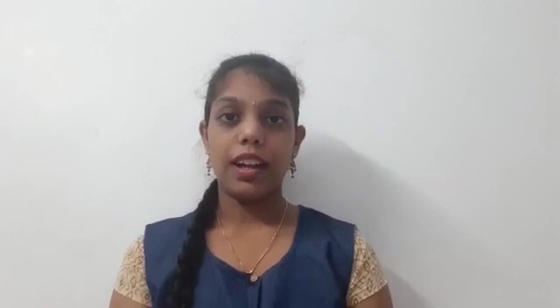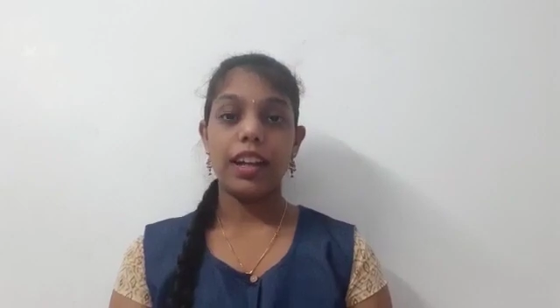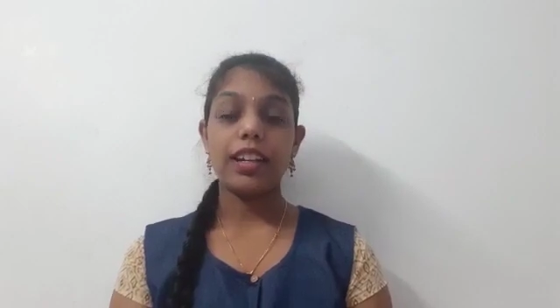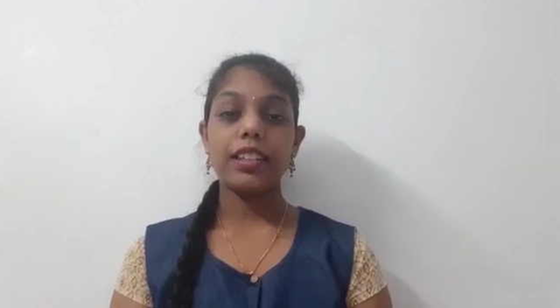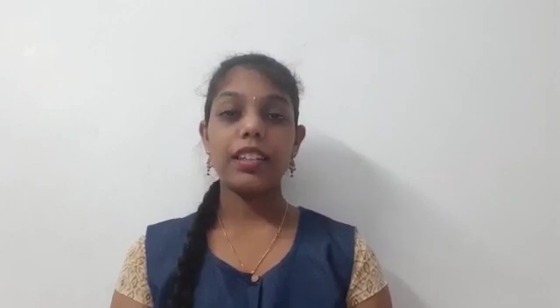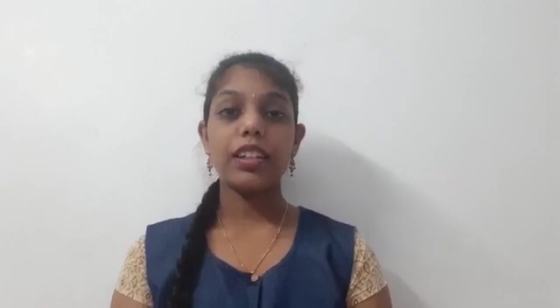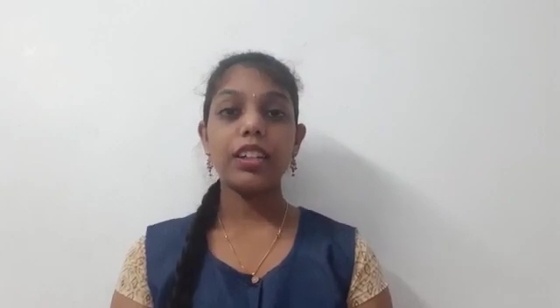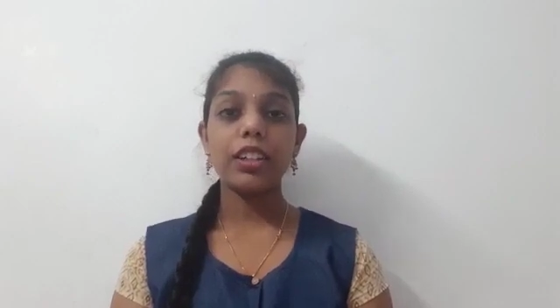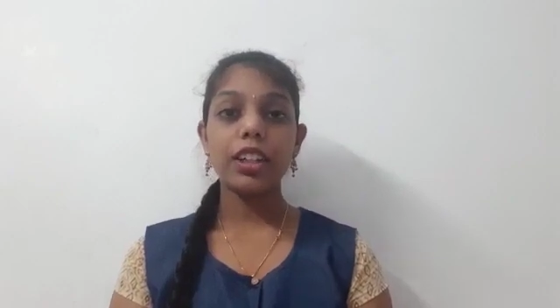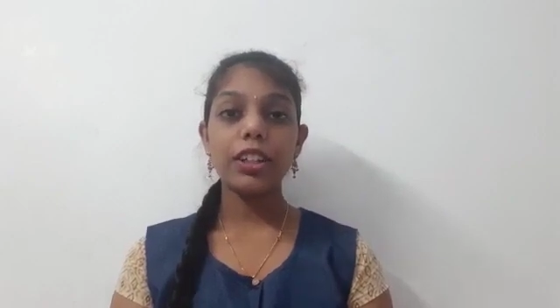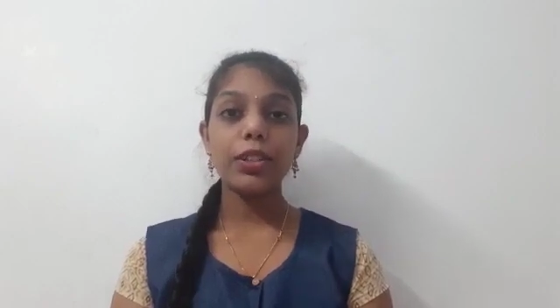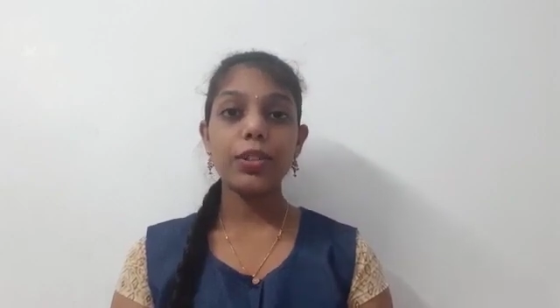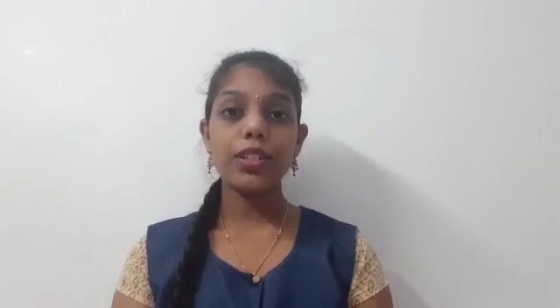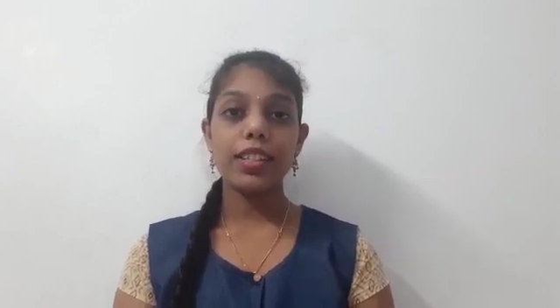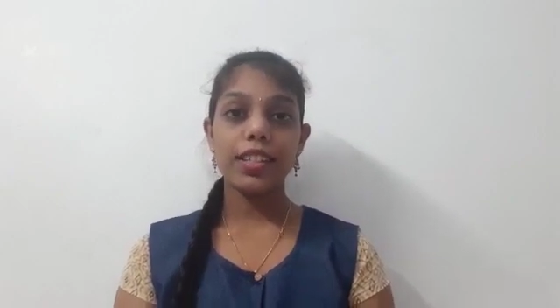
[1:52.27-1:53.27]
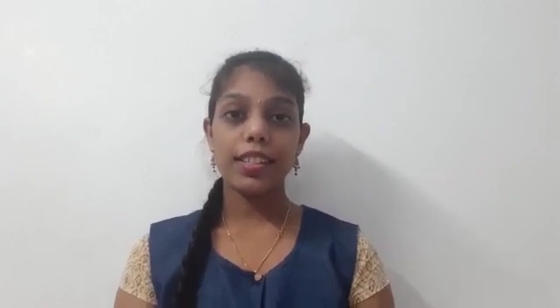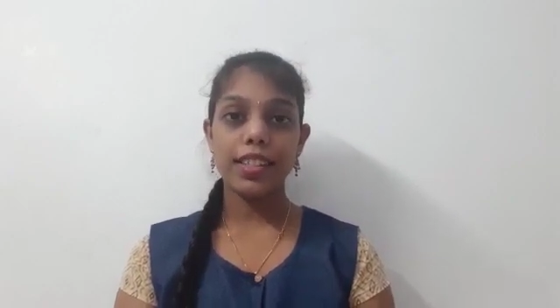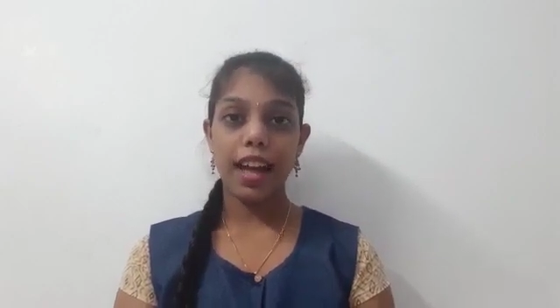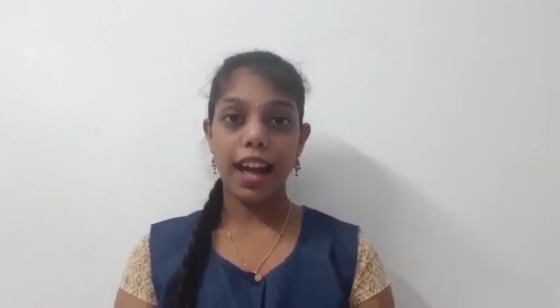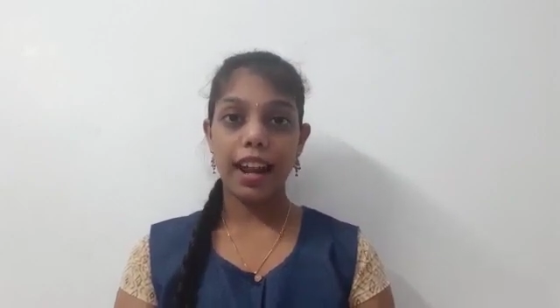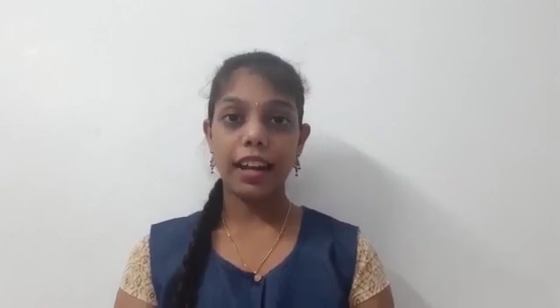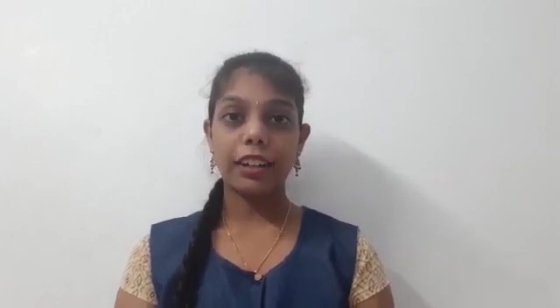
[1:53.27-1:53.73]
It introduces
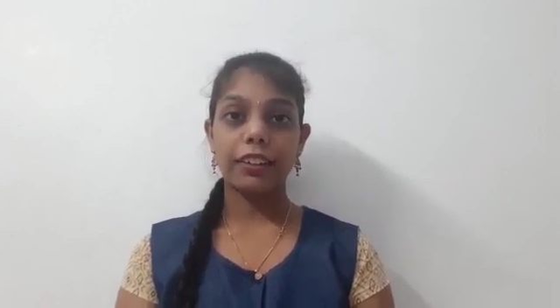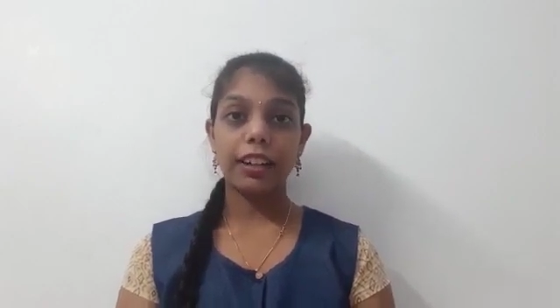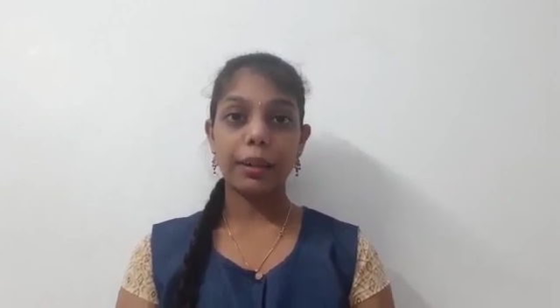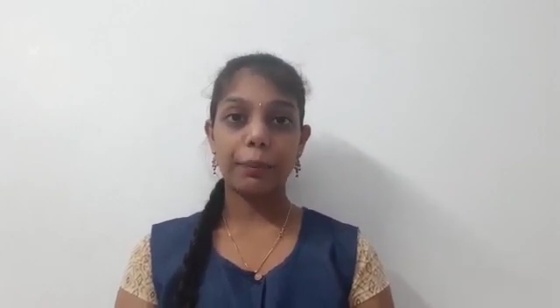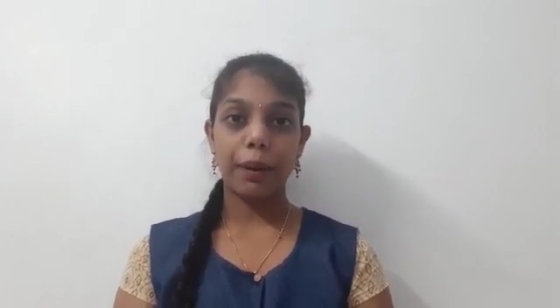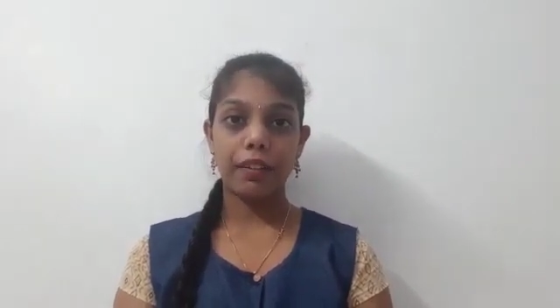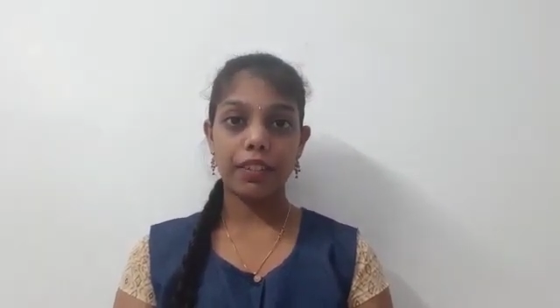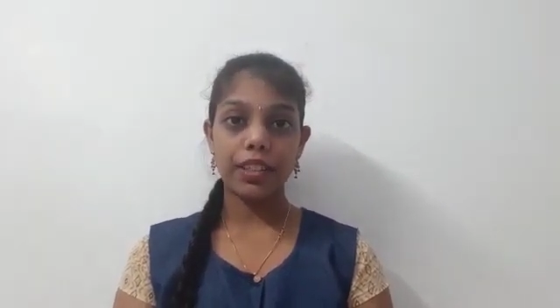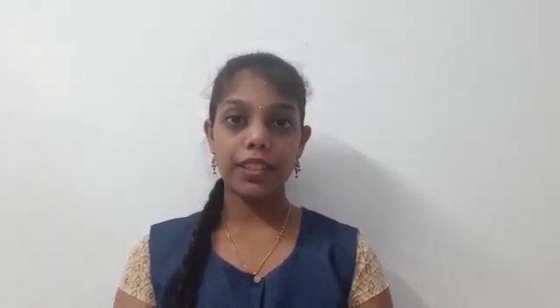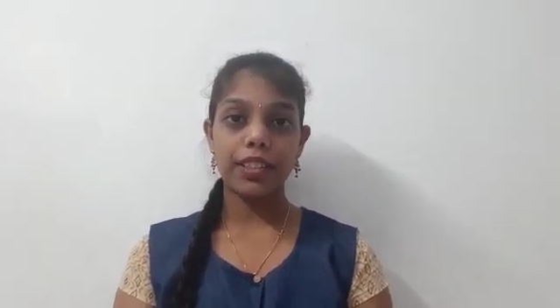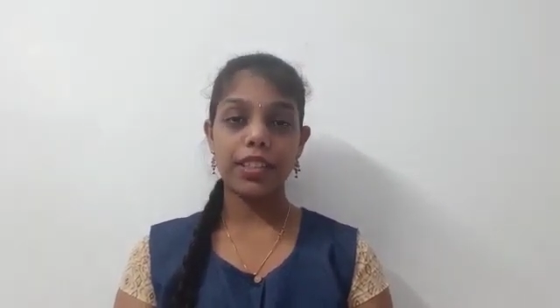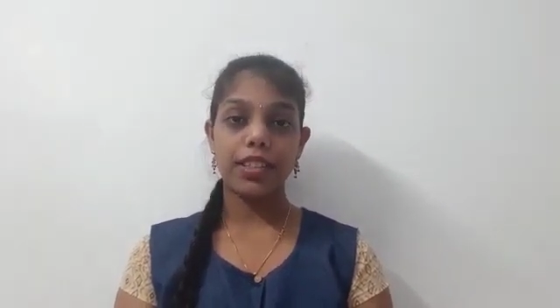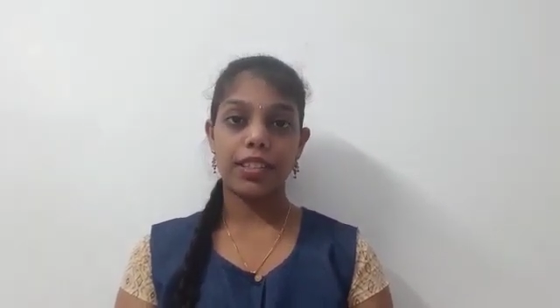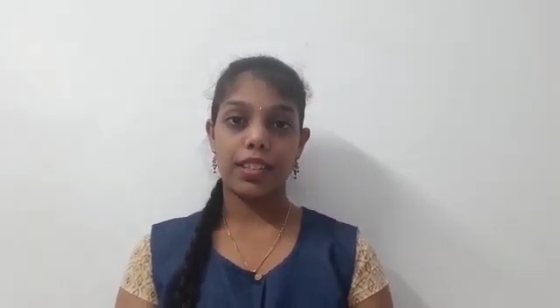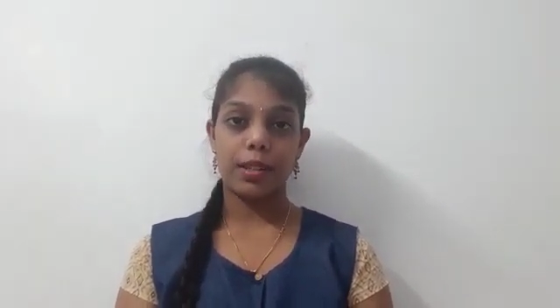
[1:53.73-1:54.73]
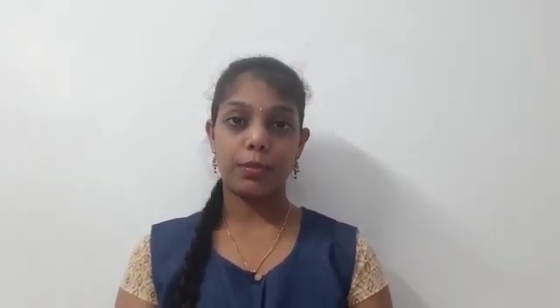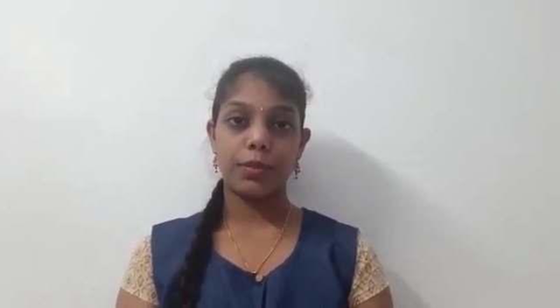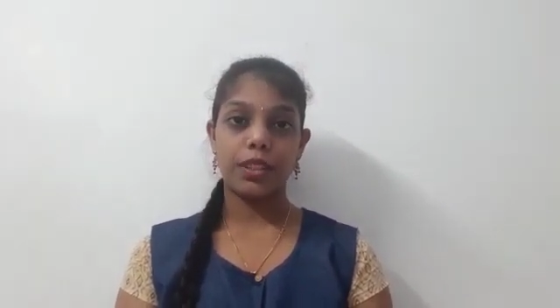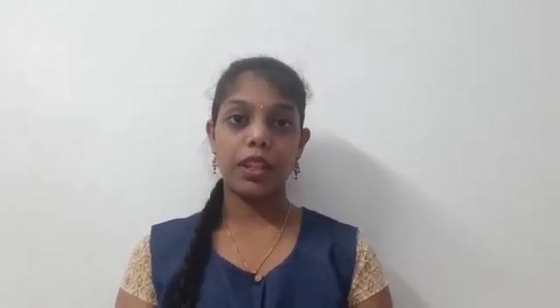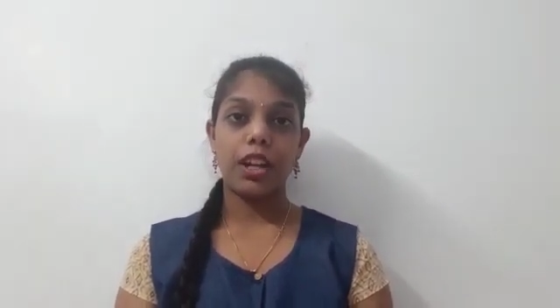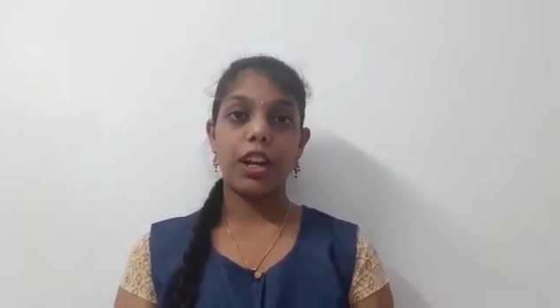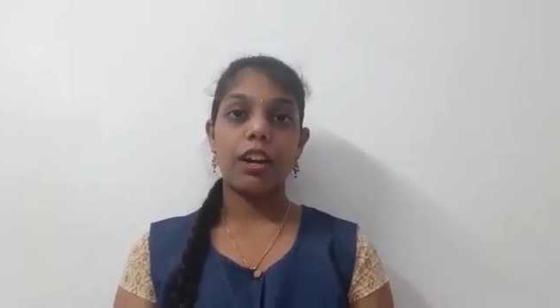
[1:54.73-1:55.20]
the electric power systems